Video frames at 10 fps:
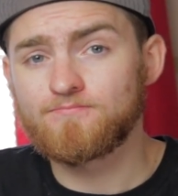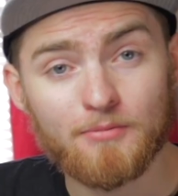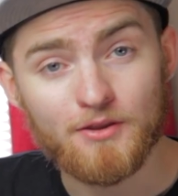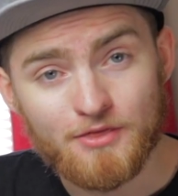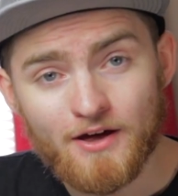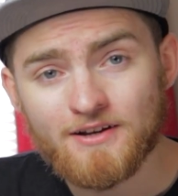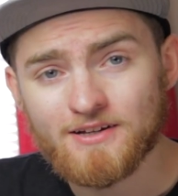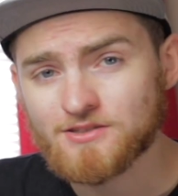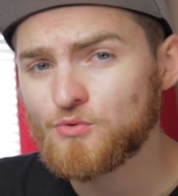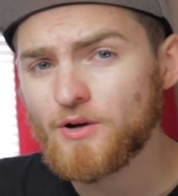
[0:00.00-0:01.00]
But then,
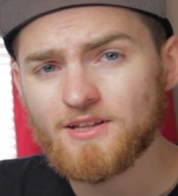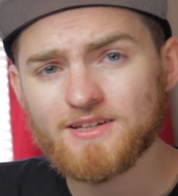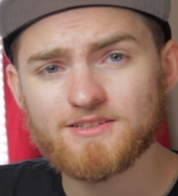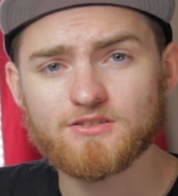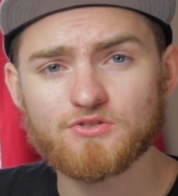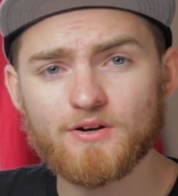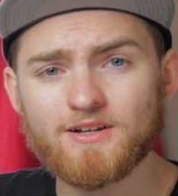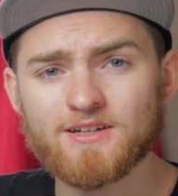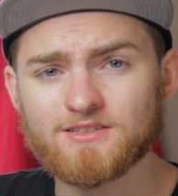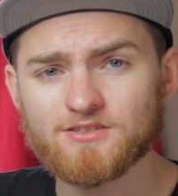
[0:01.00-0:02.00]
as quickly as the
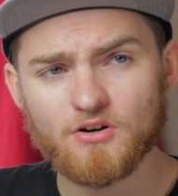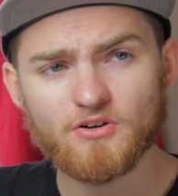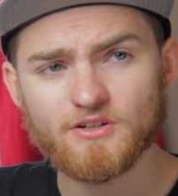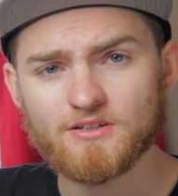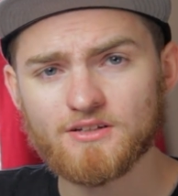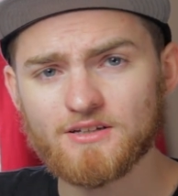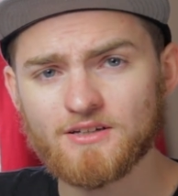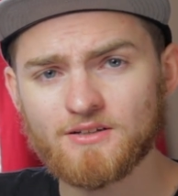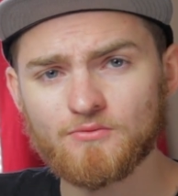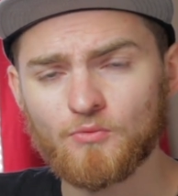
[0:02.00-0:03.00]
trend had started,
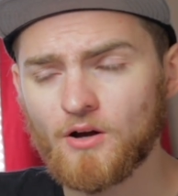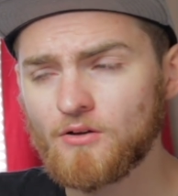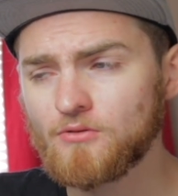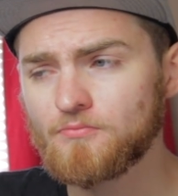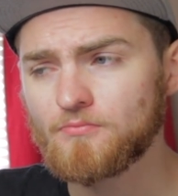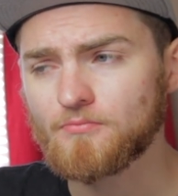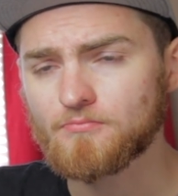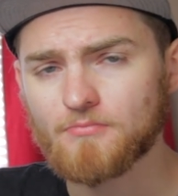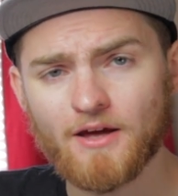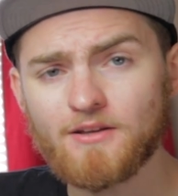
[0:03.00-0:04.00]
it, well,
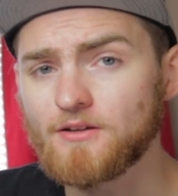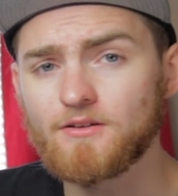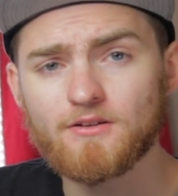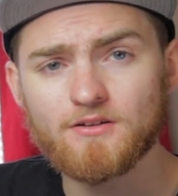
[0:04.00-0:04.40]
ended.